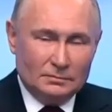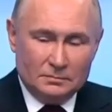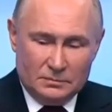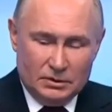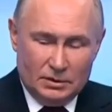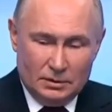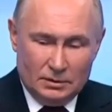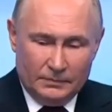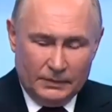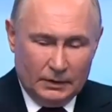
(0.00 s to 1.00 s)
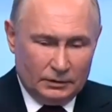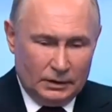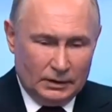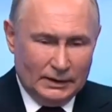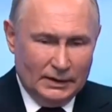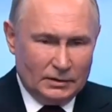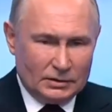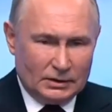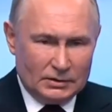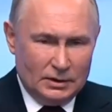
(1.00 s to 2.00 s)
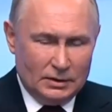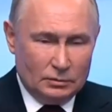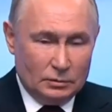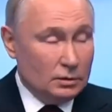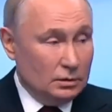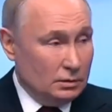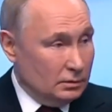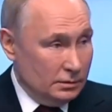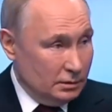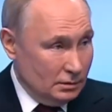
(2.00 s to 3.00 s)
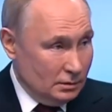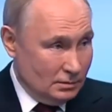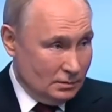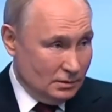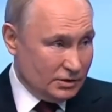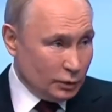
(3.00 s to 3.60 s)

some colleagues of mine told me there was an idea to exchange him